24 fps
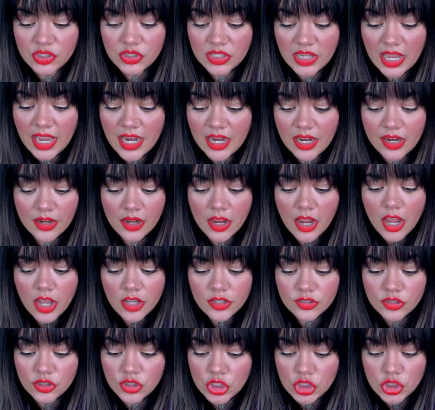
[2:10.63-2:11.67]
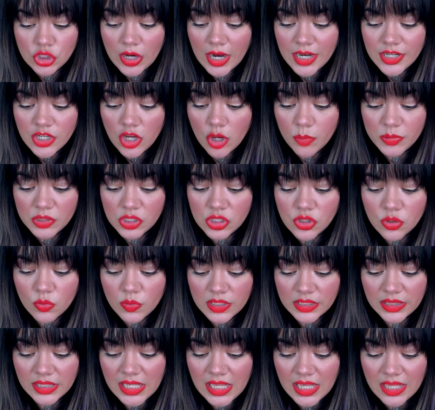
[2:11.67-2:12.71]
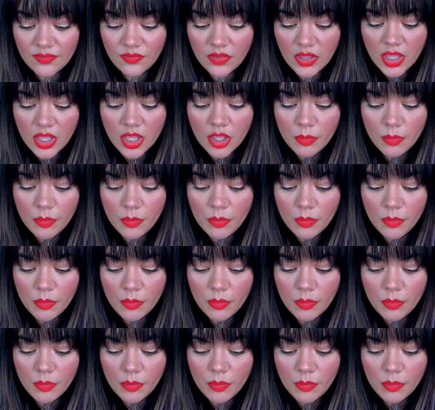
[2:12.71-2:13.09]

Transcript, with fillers: scared, so she tried to open the door and leave,